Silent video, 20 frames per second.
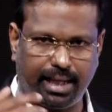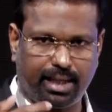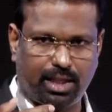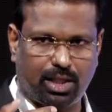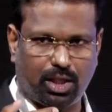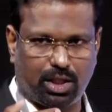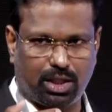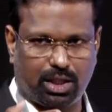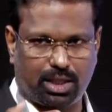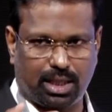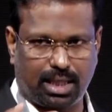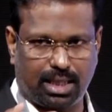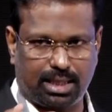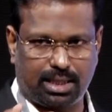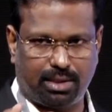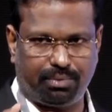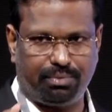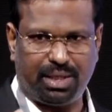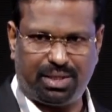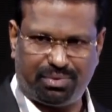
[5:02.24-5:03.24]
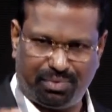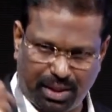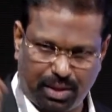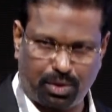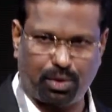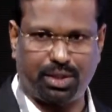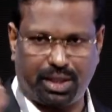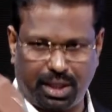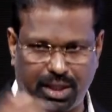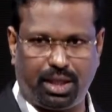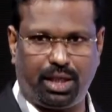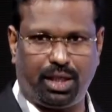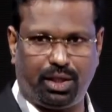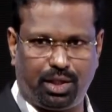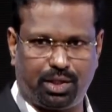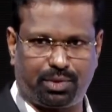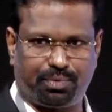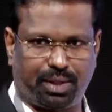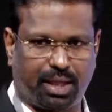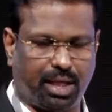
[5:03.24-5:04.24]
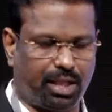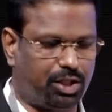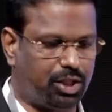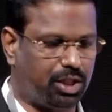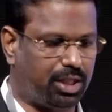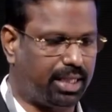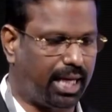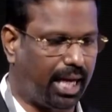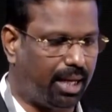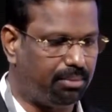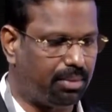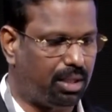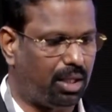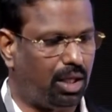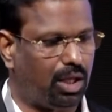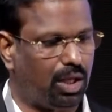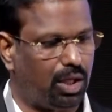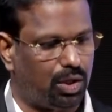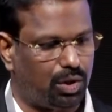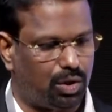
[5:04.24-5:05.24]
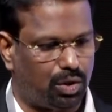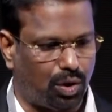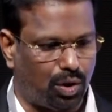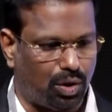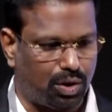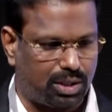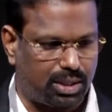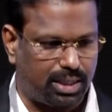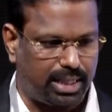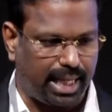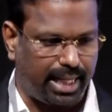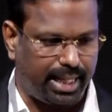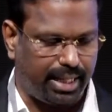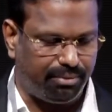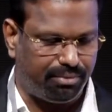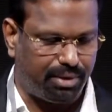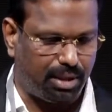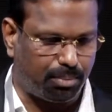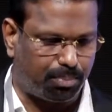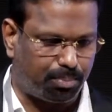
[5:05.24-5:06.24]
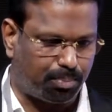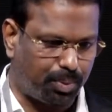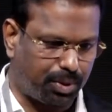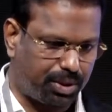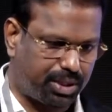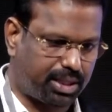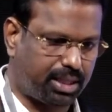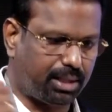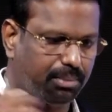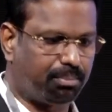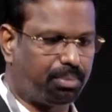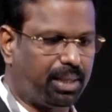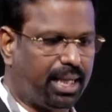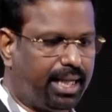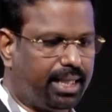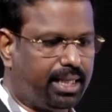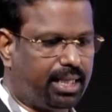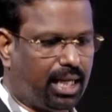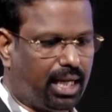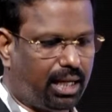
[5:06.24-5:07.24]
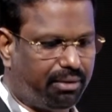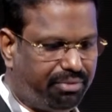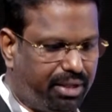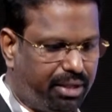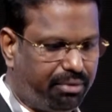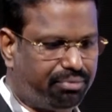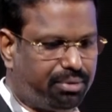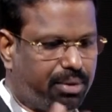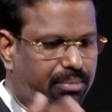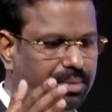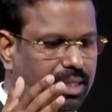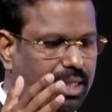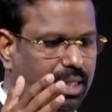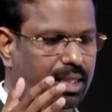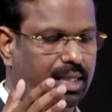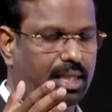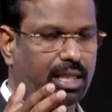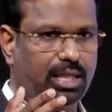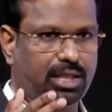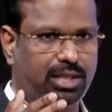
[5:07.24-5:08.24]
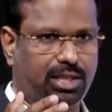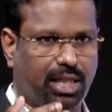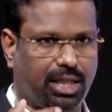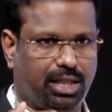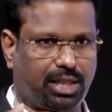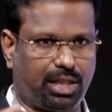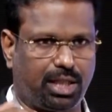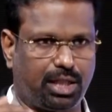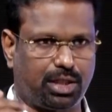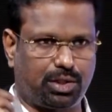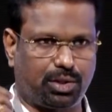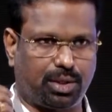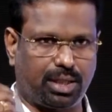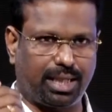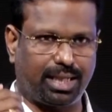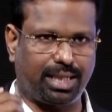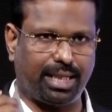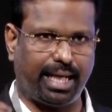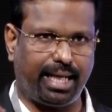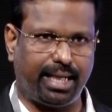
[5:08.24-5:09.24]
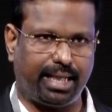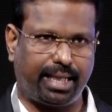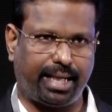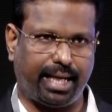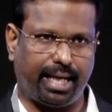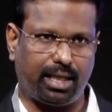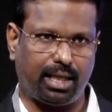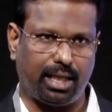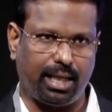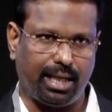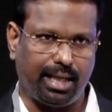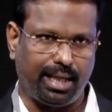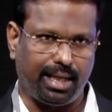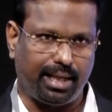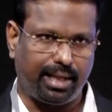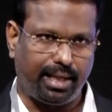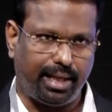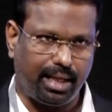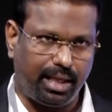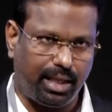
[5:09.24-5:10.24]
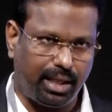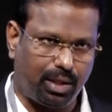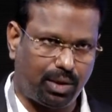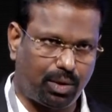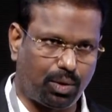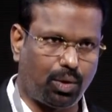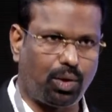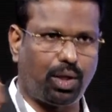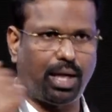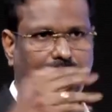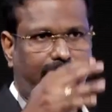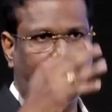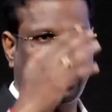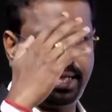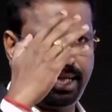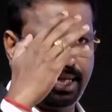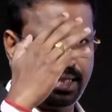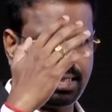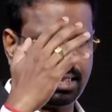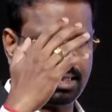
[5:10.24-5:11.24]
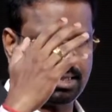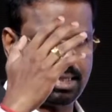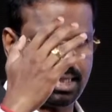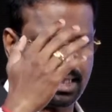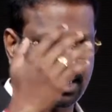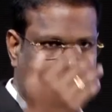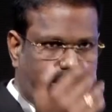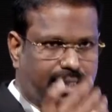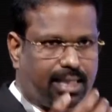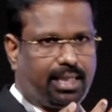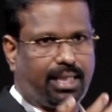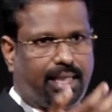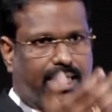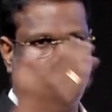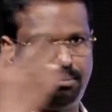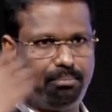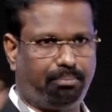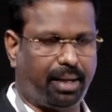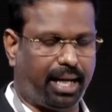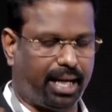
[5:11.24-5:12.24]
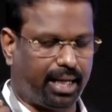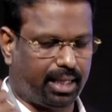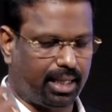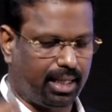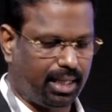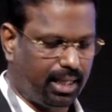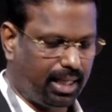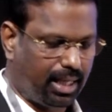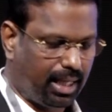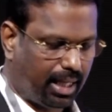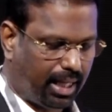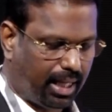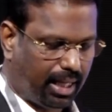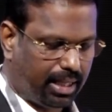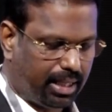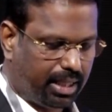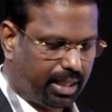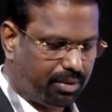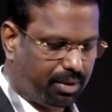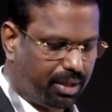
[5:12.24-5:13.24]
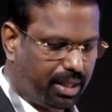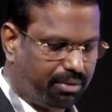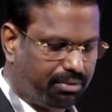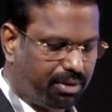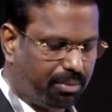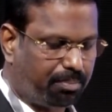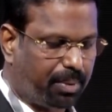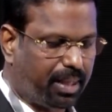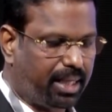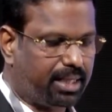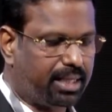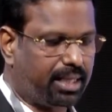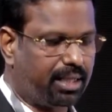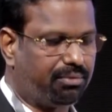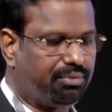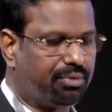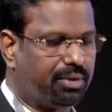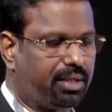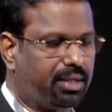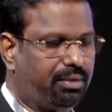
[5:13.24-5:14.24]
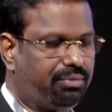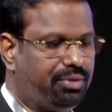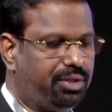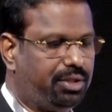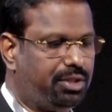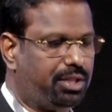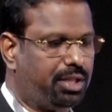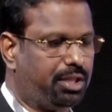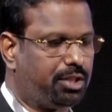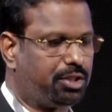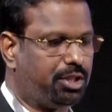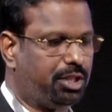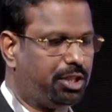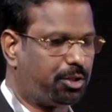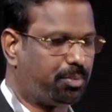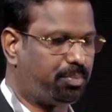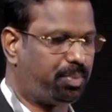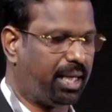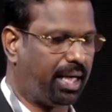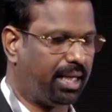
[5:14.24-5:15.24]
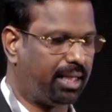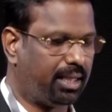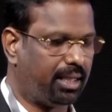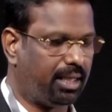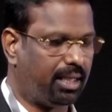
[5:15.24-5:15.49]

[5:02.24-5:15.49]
contrast, which we routinely use for angiogram. Those dye will push the blood away from the structure so that light can really go and hit the structure and come back, and it will give a pattern for the physician to interpret.